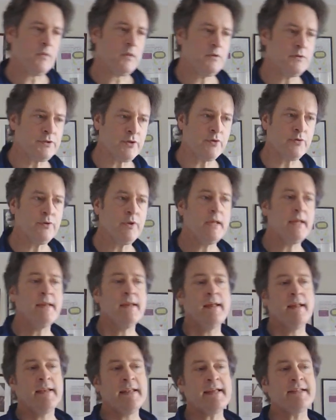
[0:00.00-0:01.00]
So
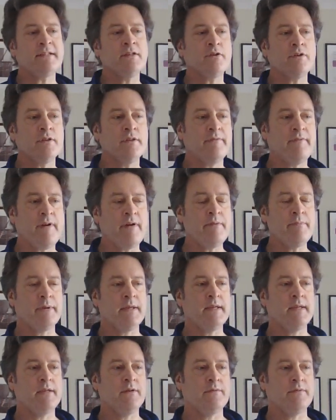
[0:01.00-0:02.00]
let's look at the very
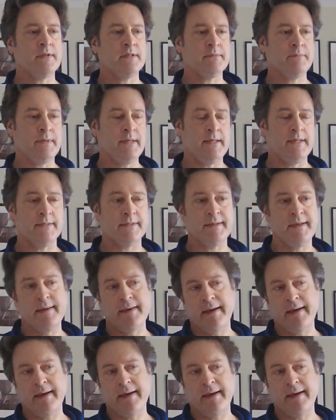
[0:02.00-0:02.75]
beginning of this piece.